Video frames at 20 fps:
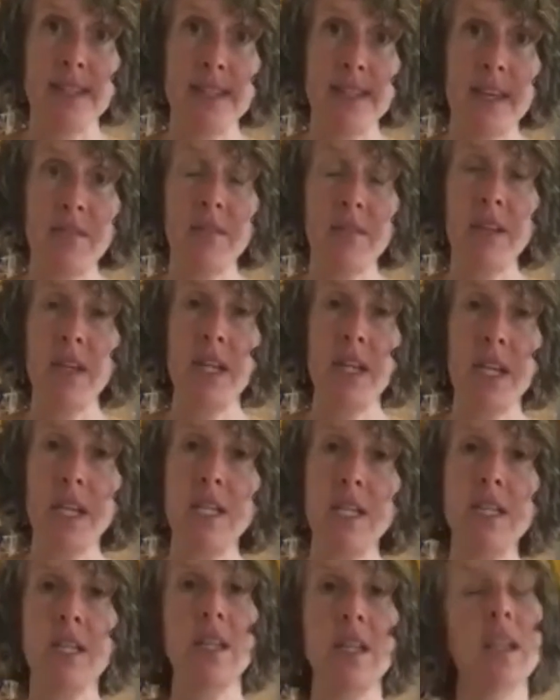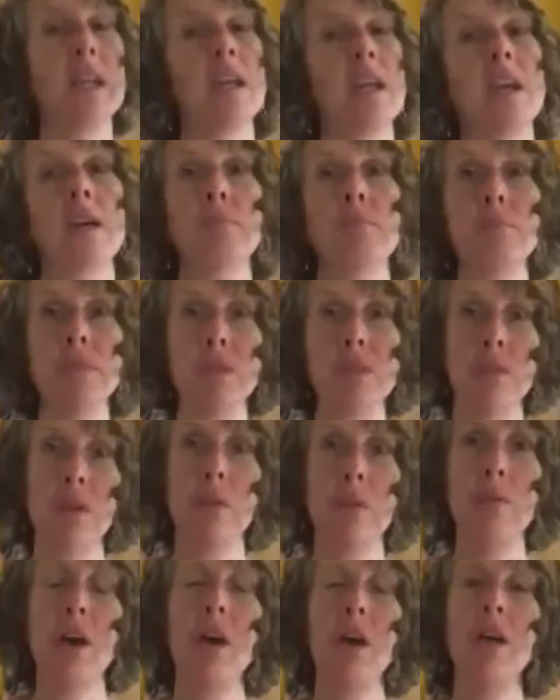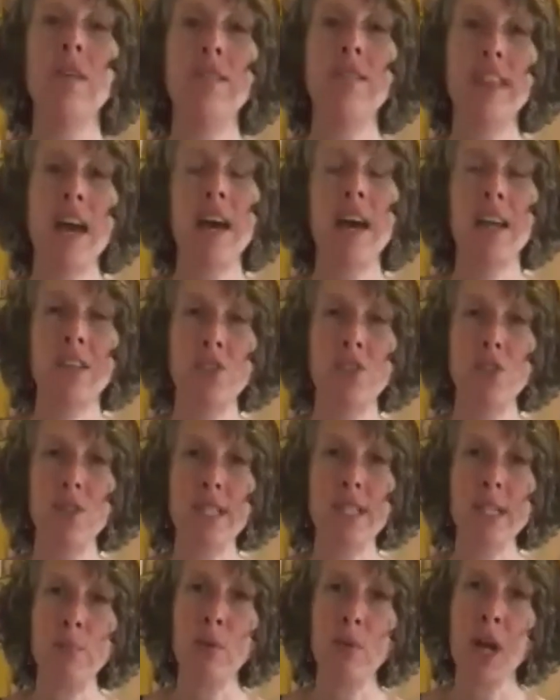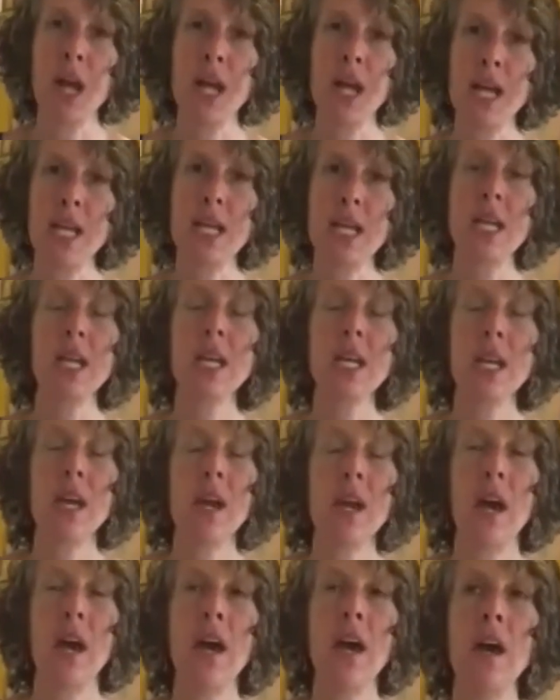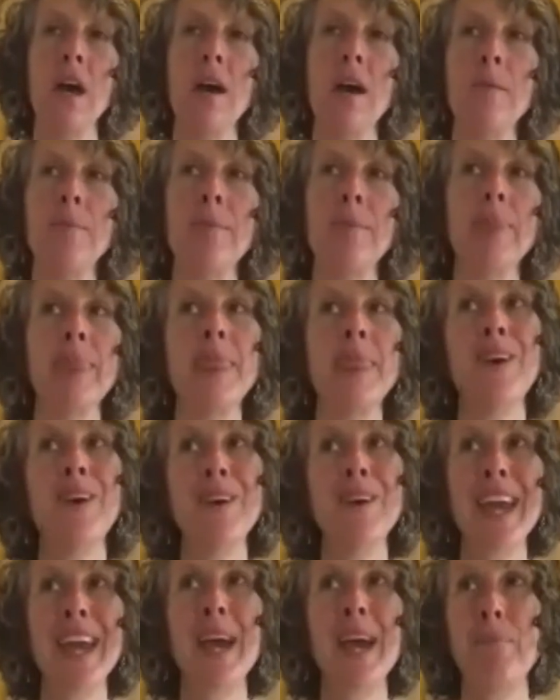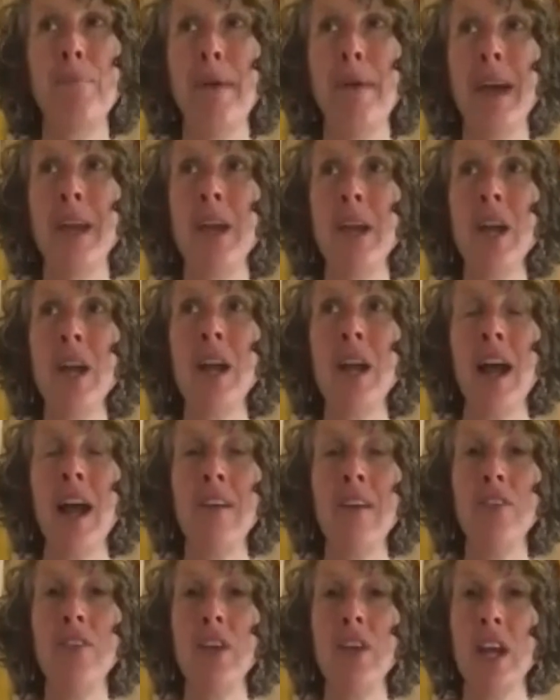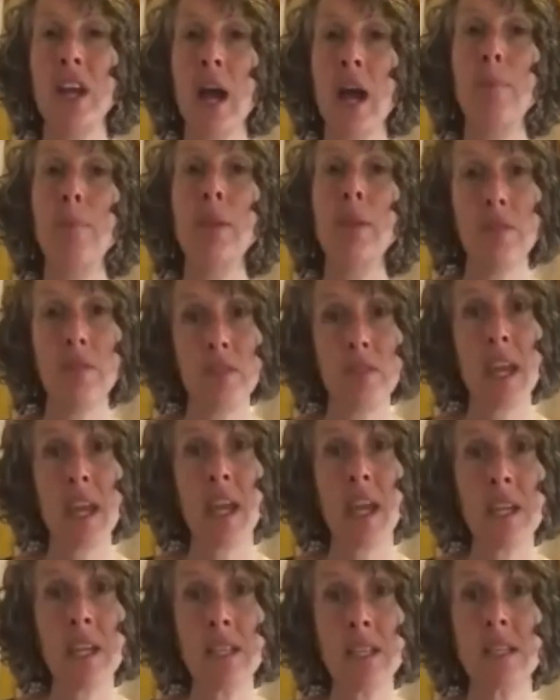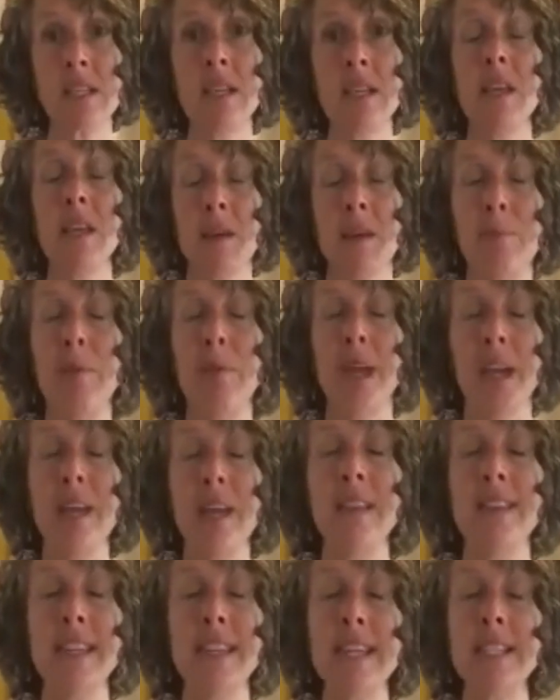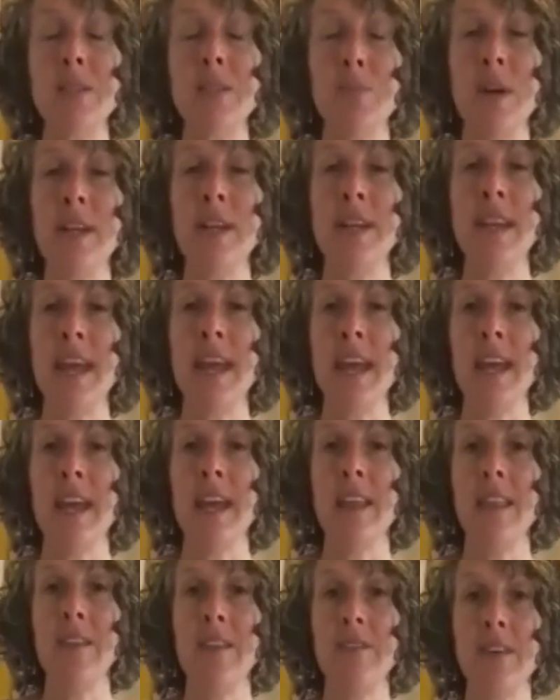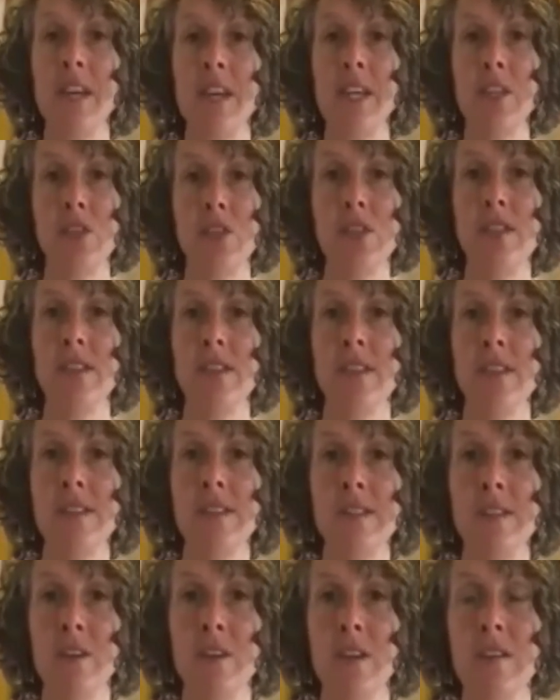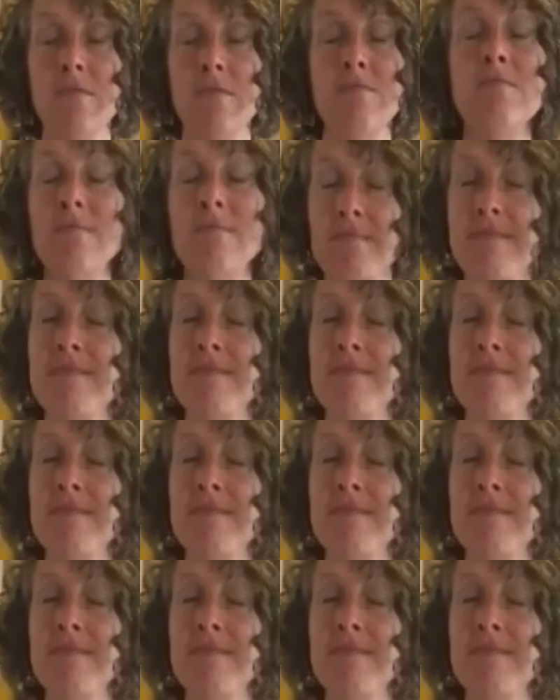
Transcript: because they really need to like absorb all of that juicy brine. They'll get better after a couple of days, but at least 1 day in the fridge is good.